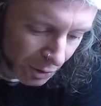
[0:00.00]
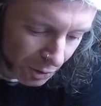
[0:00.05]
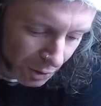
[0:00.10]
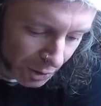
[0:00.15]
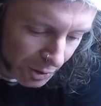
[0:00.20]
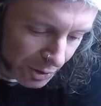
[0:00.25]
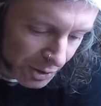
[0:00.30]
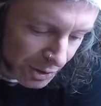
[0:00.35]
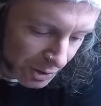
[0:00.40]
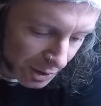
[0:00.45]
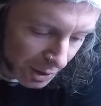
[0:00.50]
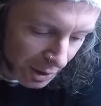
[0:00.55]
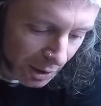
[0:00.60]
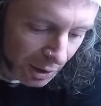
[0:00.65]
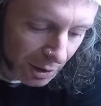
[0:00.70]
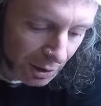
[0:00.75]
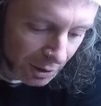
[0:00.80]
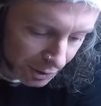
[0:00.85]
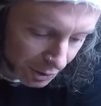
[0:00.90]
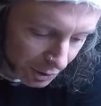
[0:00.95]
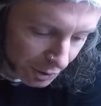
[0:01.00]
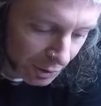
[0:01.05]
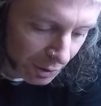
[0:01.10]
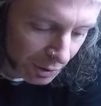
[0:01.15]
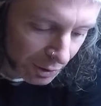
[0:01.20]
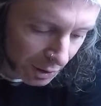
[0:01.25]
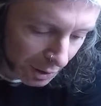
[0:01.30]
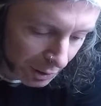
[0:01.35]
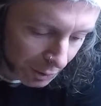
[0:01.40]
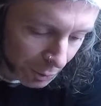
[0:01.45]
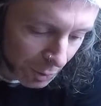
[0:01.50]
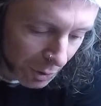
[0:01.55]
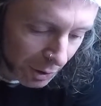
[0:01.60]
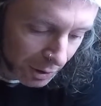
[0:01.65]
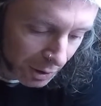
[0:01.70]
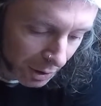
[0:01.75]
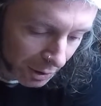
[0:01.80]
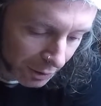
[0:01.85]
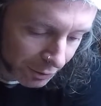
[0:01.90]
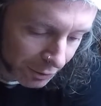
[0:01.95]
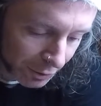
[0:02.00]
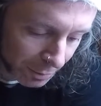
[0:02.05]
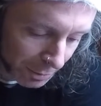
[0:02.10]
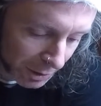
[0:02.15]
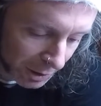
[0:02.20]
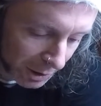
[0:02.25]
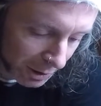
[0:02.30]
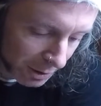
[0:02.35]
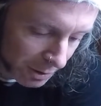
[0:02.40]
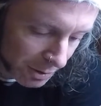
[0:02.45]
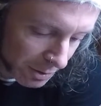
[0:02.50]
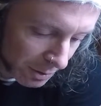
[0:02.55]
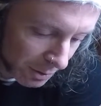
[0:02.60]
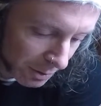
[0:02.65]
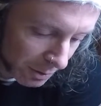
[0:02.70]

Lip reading: style and you can kind of work on it from there. So